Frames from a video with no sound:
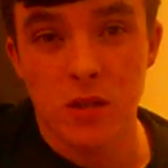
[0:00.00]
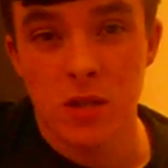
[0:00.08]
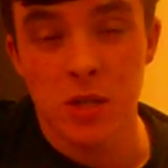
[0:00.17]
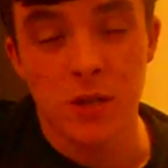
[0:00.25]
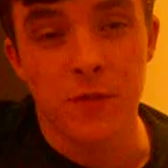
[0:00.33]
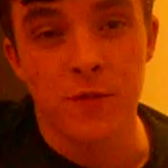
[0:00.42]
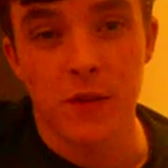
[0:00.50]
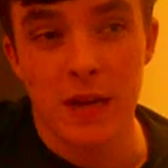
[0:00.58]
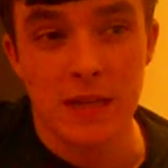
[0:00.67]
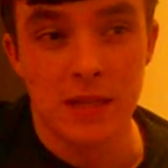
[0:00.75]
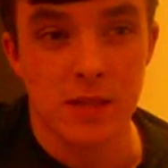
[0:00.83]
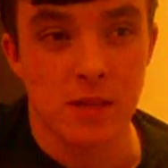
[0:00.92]
to your
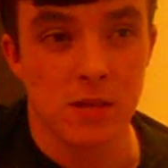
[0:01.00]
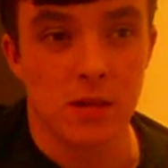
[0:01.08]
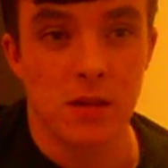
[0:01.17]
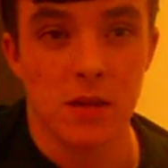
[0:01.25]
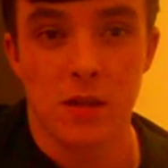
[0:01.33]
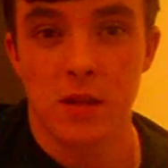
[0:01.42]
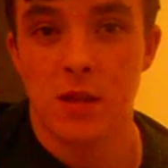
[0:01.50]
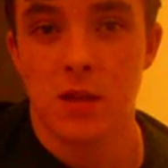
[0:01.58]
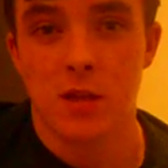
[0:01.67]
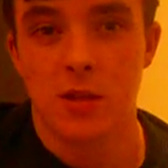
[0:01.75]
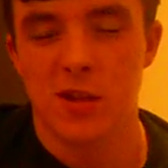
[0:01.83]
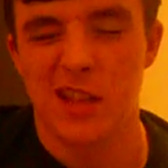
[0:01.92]
friends or
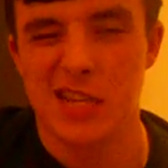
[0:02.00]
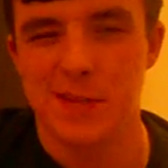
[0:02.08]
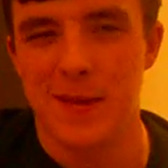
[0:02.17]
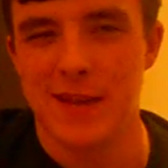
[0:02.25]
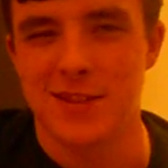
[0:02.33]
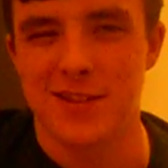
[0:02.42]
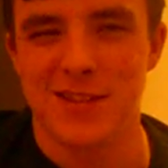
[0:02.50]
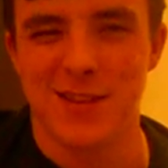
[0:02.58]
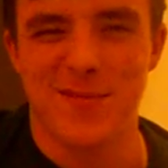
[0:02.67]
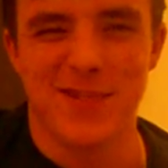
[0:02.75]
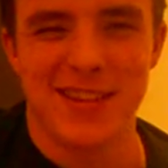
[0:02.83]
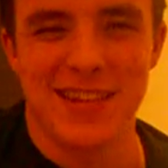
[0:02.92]
to that special
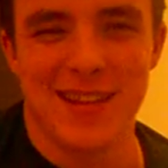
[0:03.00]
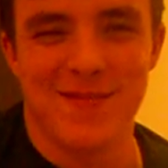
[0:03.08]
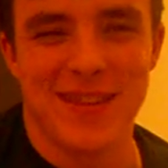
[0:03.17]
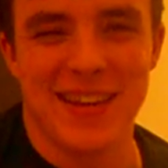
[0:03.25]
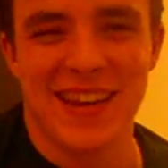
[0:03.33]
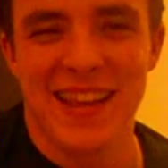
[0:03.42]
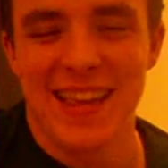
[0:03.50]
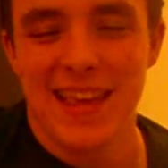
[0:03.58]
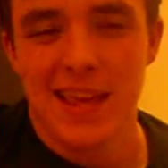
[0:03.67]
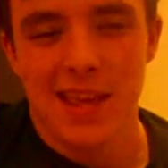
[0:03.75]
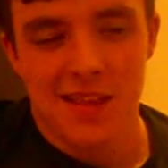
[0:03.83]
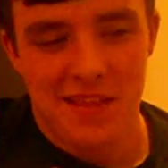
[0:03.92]
someone, you know what I mean,
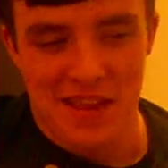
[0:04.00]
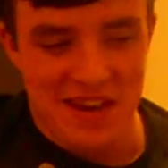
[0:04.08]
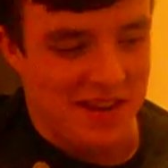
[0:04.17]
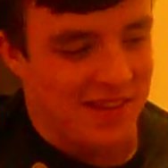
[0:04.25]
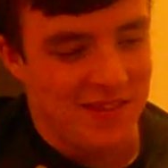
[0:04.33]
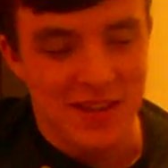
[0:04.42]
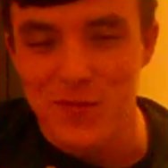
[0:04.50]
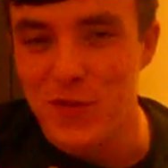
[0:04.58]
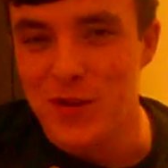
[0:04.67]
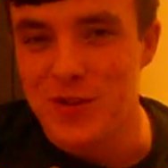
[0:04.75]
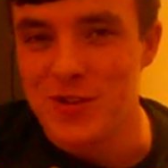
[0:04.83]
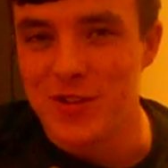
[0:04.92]
then this
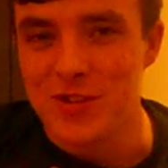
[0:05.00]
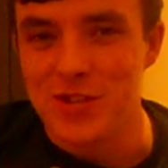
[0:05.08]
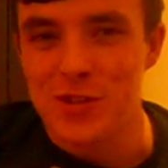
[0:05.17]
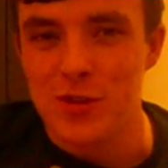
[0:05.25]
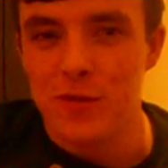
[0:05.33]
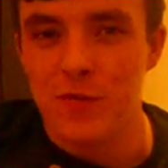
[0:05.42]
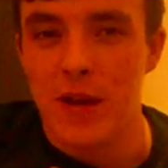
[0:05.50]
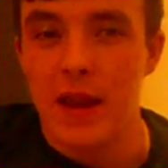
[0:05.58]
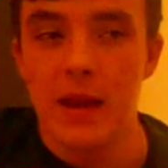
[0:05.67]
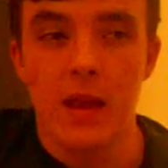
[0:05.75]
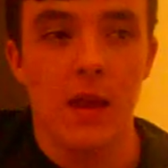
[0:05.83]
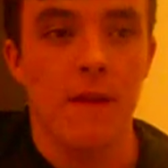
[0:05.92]
version will just do
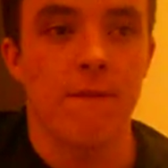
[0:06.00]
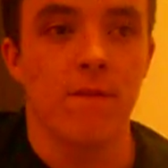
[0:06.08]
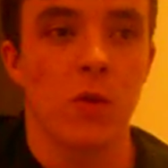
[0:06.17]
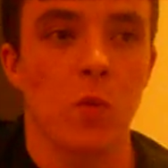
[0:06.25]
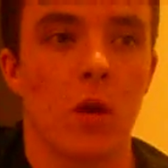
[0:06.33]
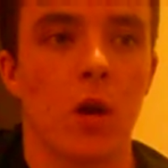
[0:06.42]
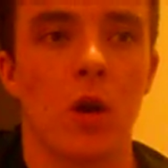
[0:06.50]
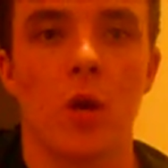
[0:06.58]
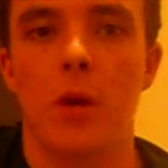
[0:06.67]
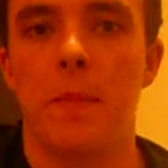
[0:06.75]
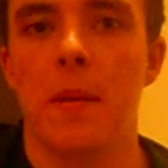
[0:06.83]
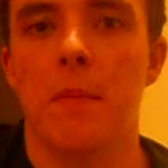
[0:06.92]
fine. If you want to
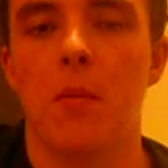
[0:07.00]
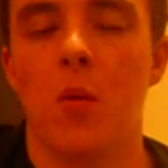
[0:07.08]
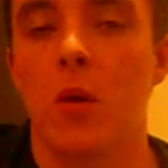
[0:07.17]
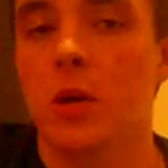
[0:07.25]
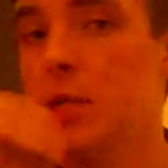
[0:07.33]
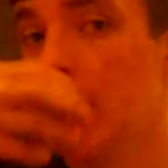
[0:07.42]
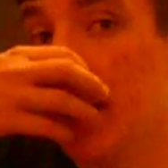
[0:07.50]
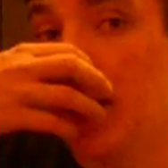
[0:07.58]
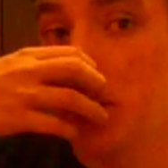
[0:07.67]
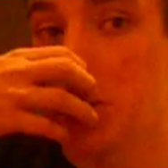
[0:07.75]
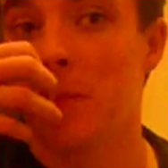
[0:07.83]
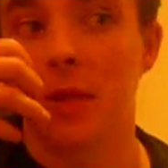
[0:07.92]
learn a bit more, check
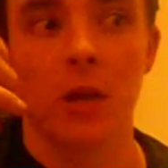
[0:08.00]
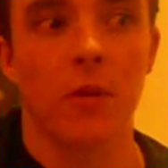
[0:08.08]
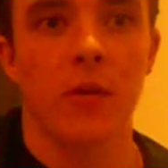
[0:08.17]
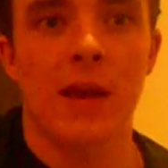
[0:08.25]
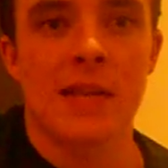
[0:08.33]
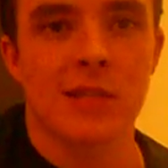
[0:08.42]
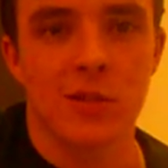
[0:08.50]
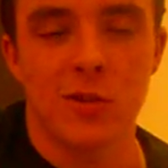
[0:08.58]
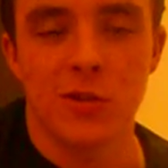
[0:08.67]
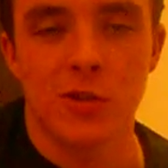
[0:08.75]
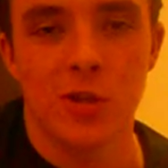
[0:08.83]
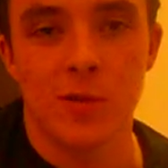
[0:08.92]
out some of the other guys on
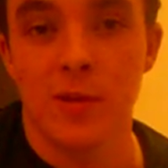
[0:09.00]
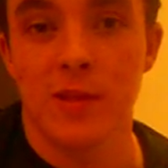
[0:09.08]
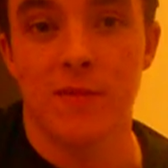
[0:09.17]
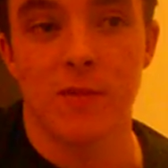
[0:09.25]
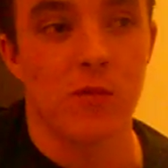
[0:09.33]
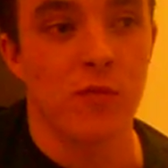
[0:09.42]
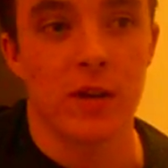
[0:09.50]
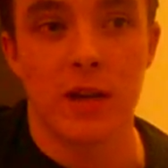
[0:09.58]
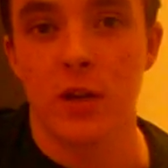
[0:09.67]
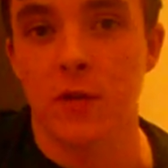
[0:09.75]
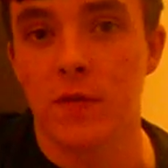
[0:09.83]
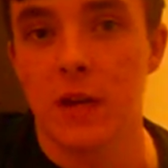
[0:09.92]
YouTube. They've got really
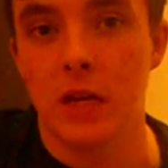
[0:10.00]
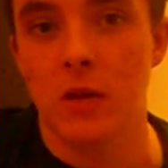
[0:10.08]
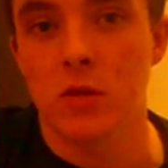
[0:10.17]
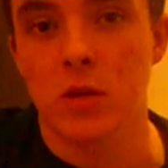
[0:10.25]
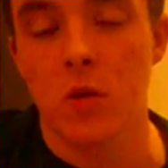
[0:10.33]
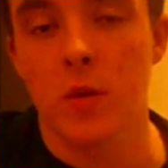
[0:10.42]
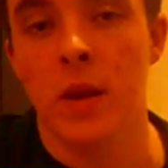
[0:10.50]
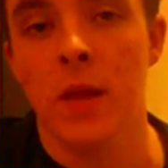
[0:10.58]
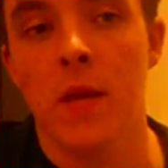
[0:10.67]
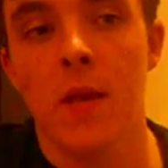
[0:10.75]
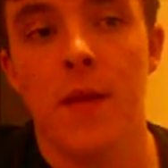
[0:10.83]
good videos going.